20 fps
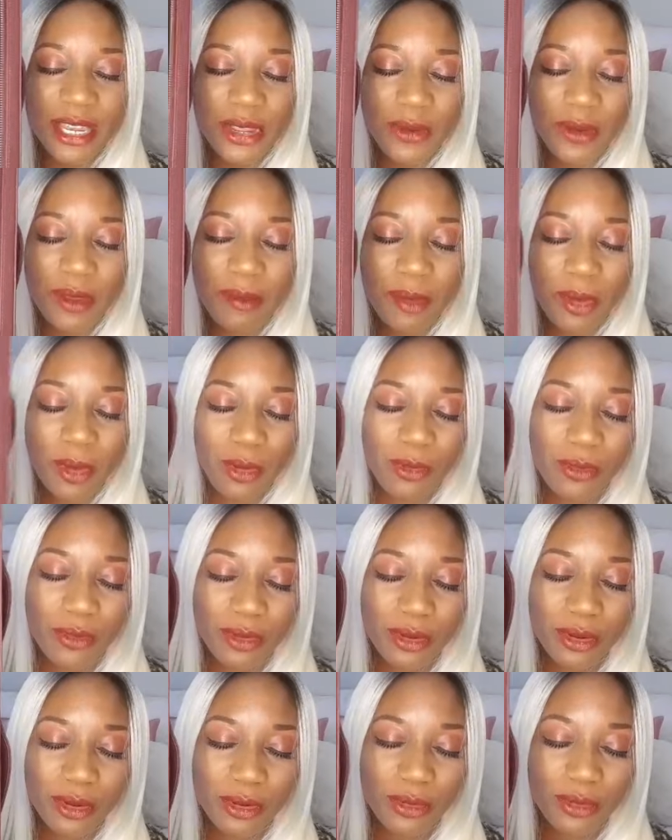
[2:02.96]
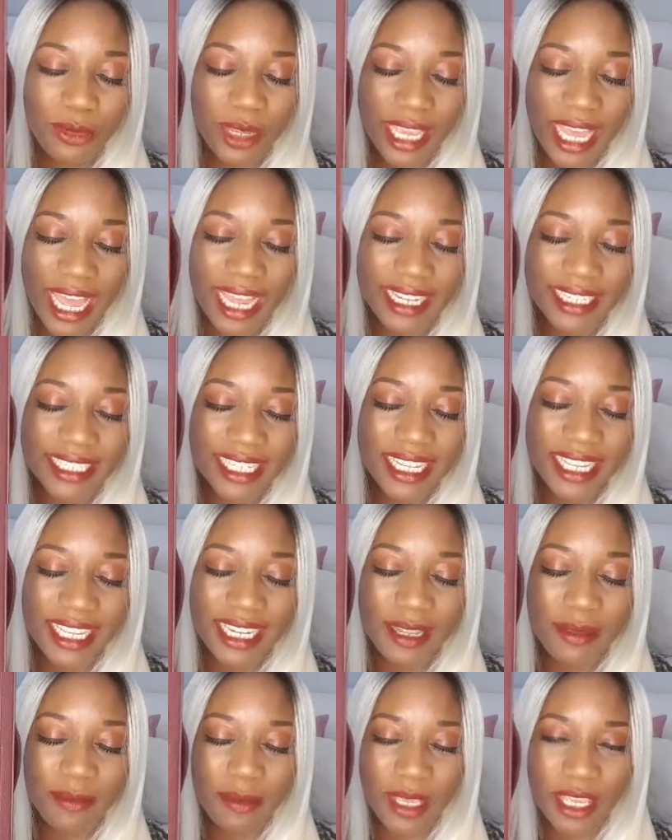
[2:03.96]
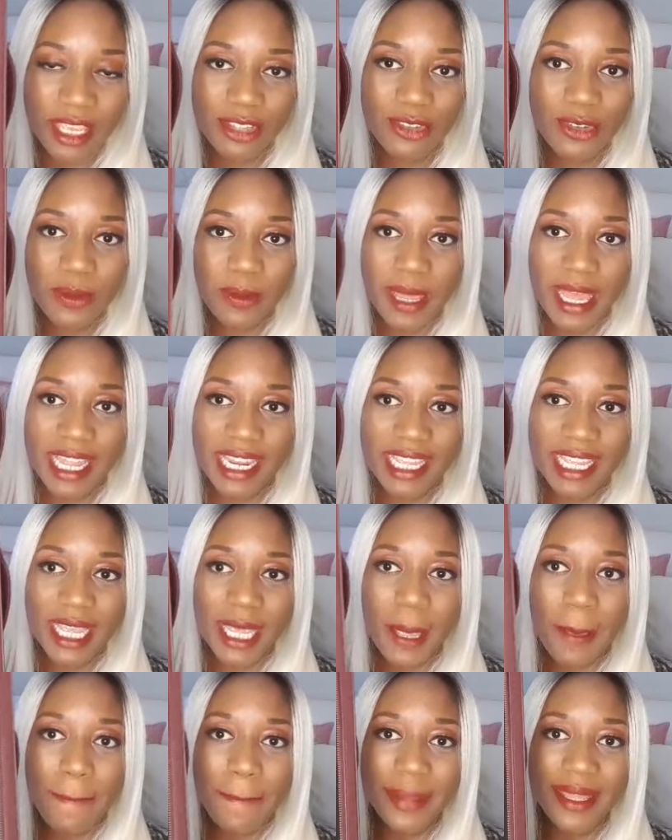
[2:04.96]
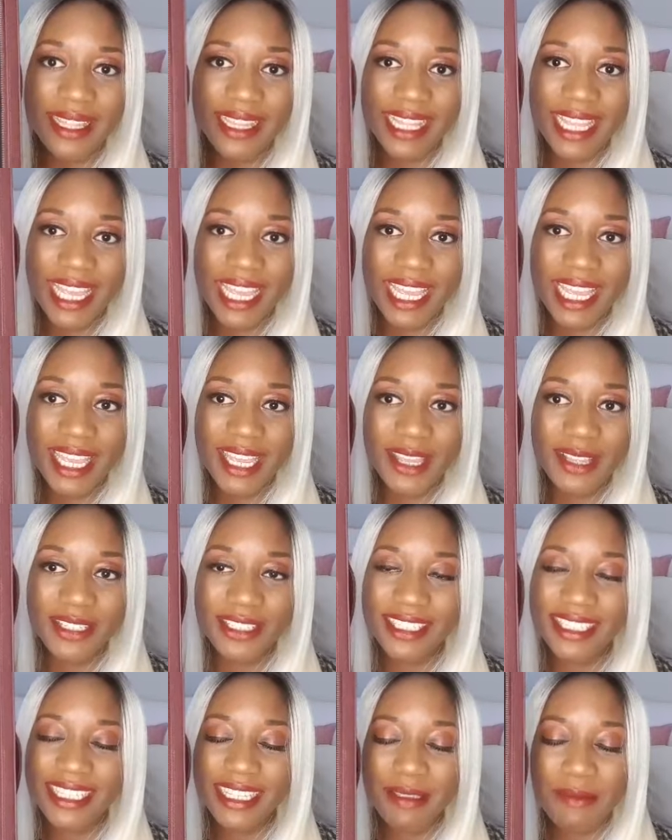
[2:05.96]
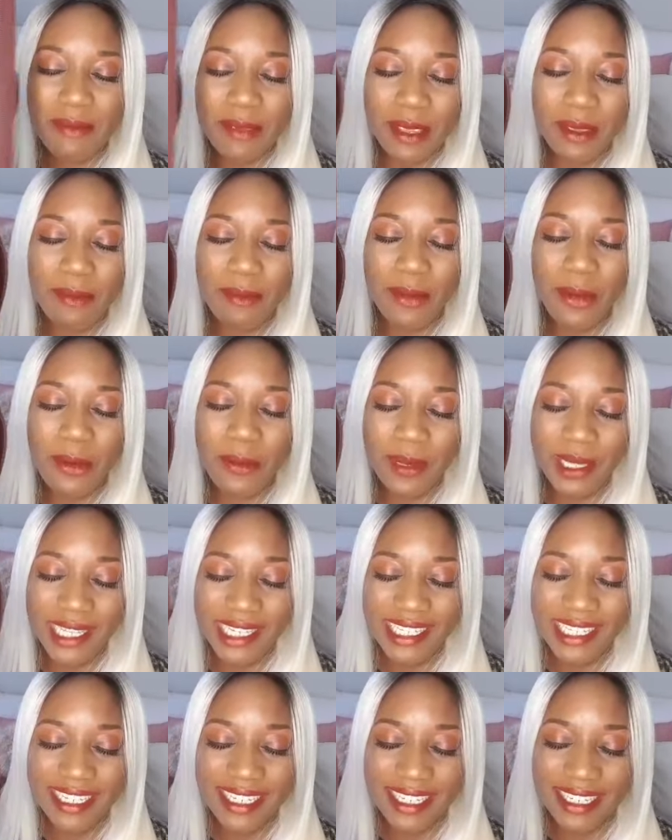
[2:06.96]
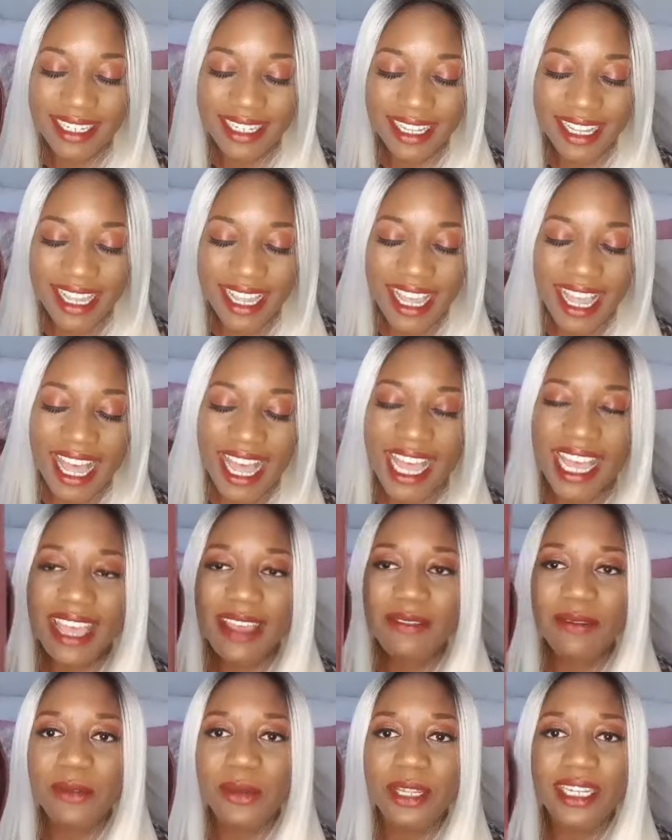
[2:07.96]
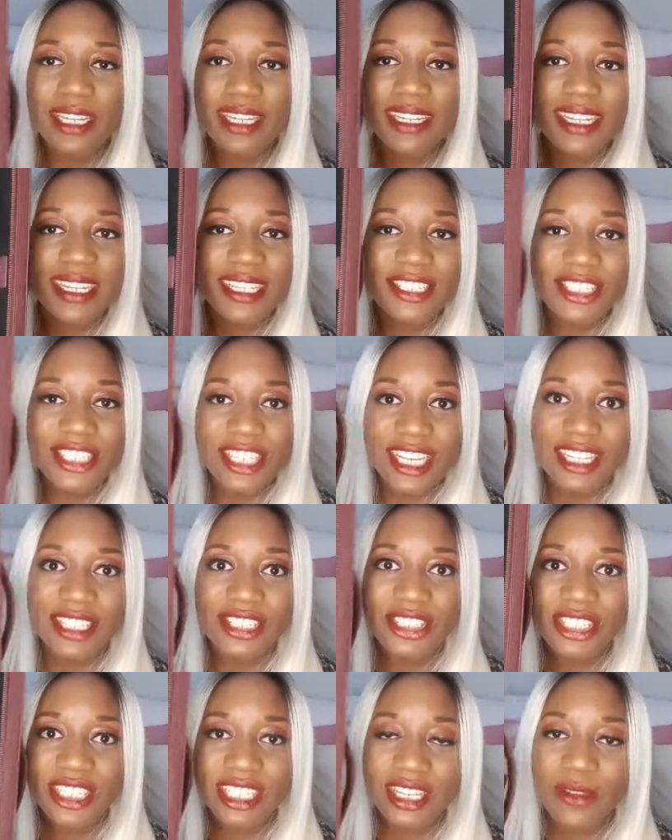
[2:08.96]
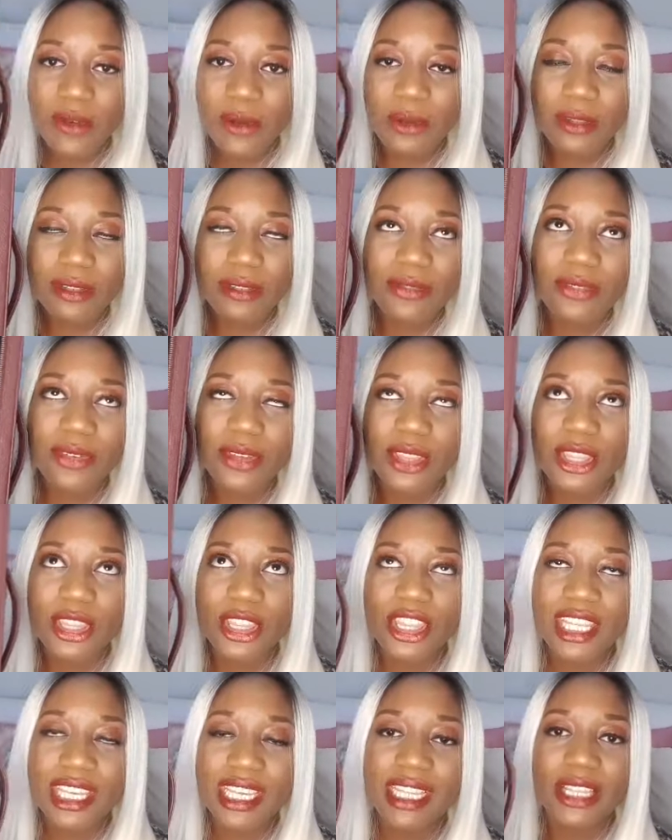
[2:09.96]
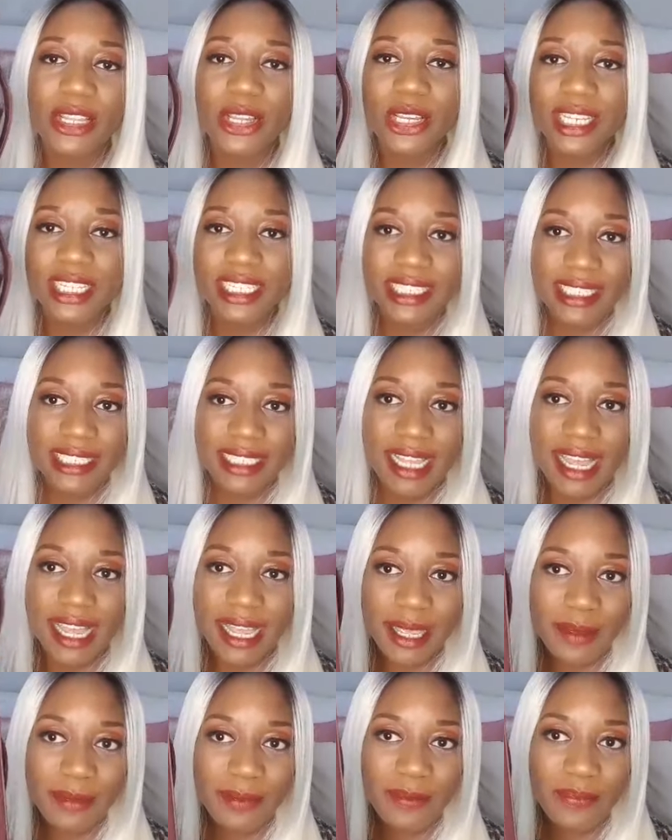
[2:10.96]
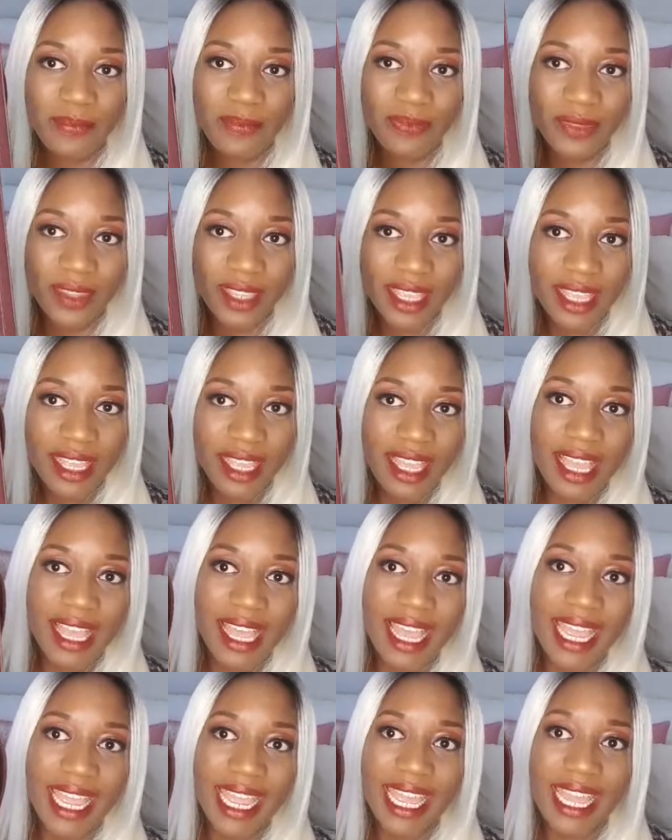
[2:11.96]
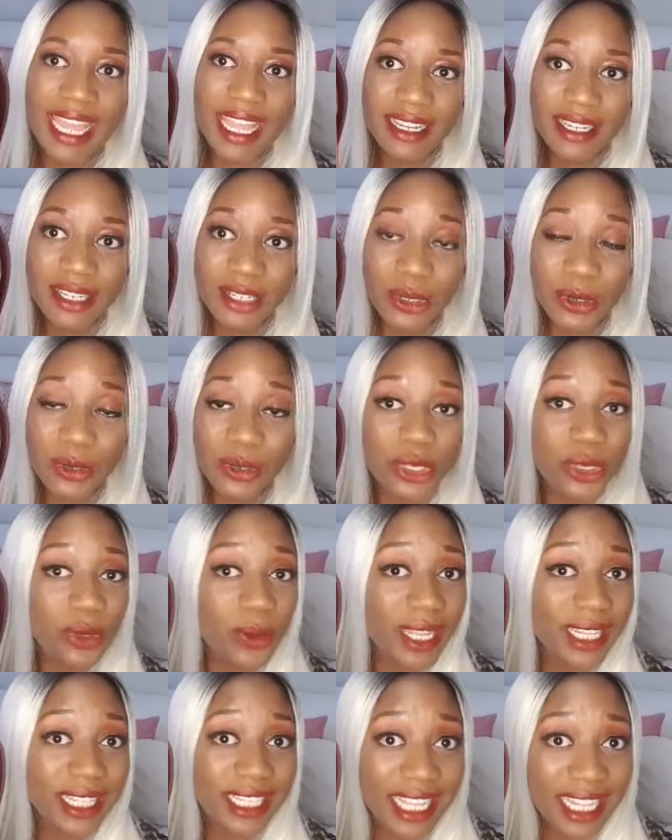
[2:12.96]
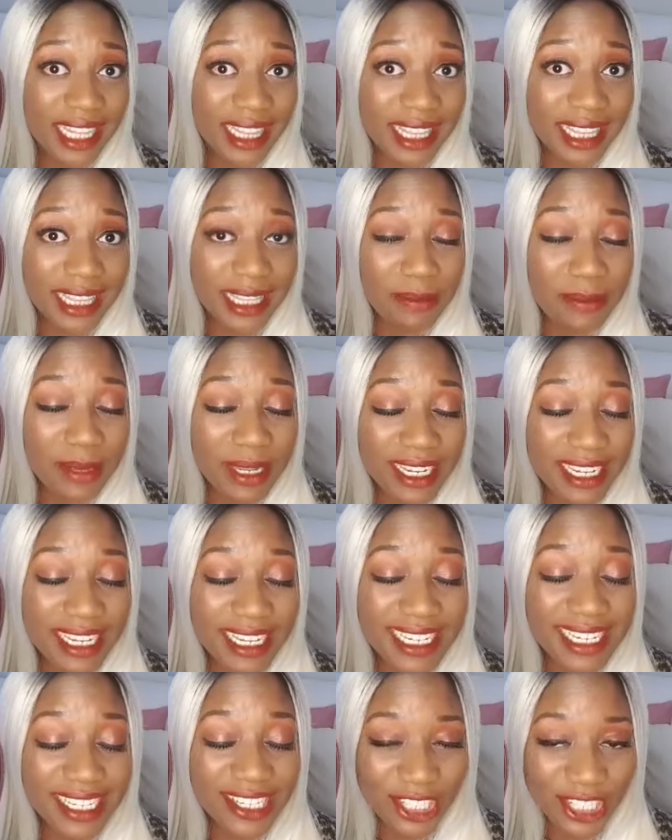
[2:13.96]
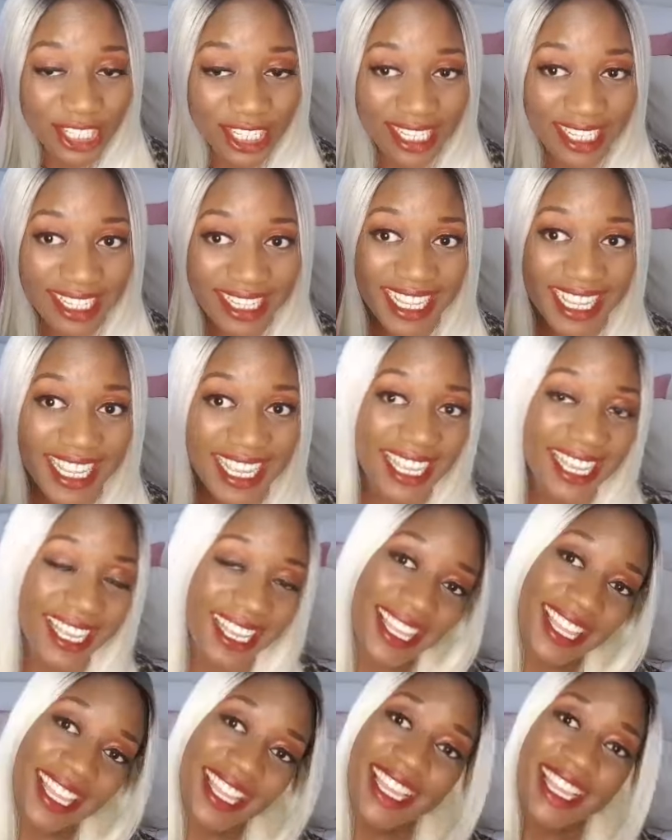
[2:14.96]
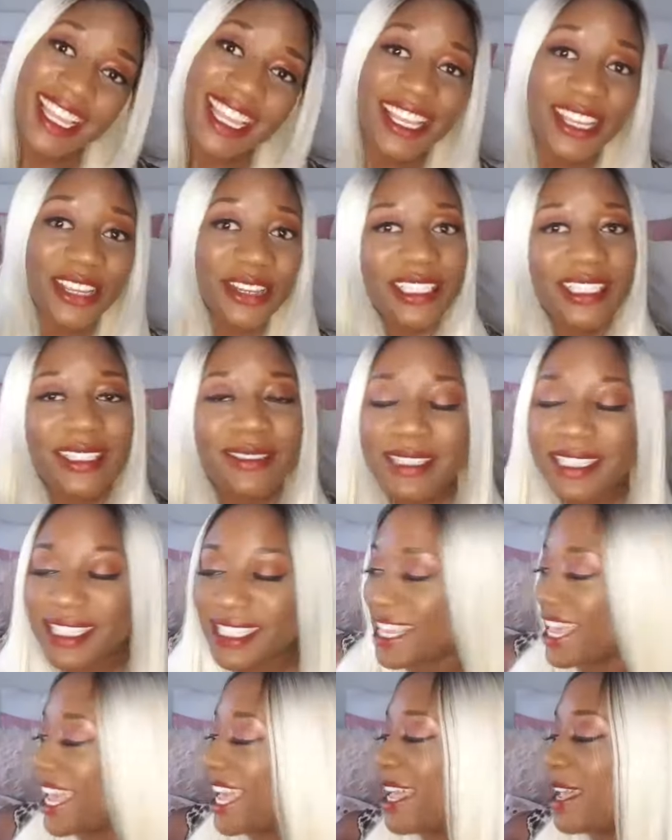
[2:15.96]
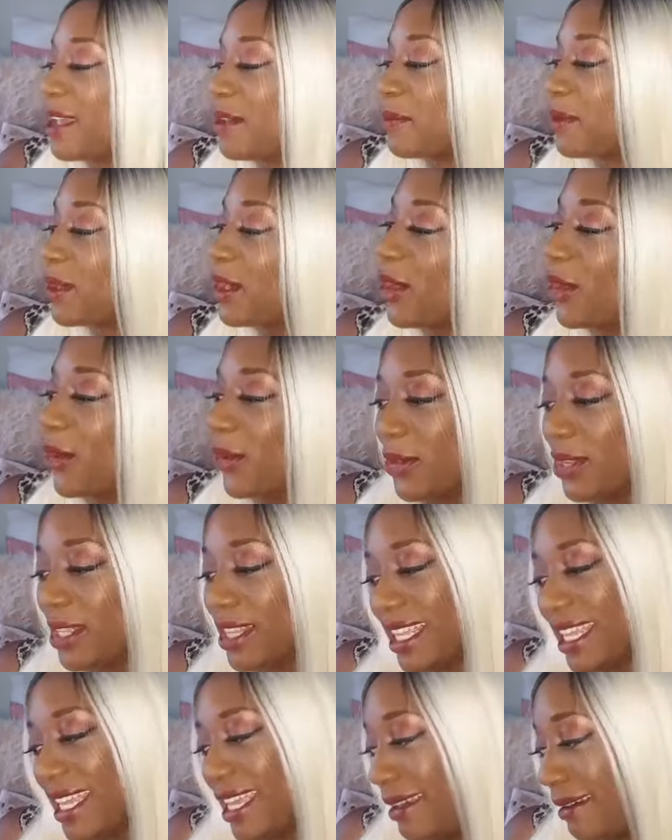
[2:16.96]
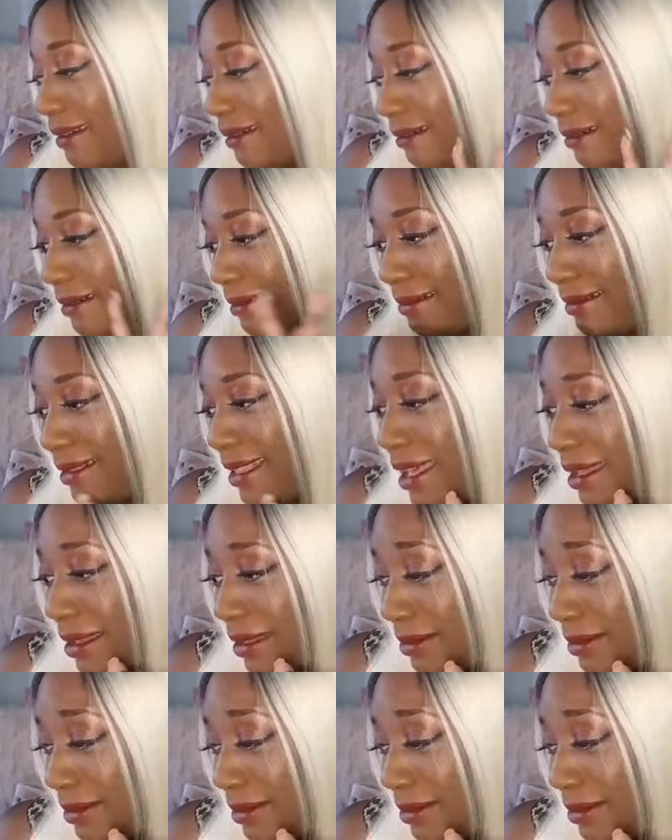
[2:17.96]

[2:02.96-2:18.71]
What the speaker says: know I'm overreacting and I'm being dramatic, but like, just give me a moment. I have wanted a GHD Gold for the longest time, and who knew I'd get the limited edition? Like, Christmas came early, girl.